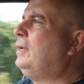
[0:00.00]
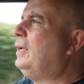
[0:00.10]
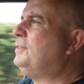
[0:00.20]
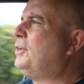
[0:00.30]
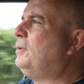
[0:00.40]

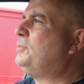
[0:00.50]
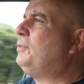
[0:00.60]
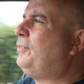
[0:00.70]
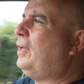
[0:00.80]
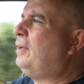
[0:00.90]
in terms
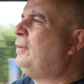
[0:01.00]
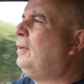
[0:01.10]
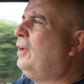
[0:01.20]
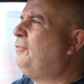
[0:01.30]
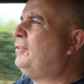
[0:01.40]
of their
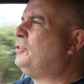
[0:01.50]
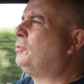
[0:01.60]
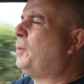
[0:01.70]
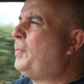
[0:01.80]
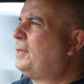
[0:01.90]
official
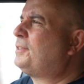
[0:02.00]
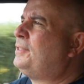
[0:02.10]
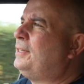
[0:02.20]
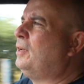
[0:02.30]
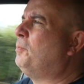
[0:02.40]

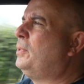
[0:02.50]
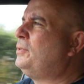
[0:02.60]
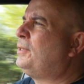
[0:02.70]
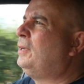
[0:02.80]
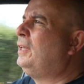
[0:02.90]
capacity numbers,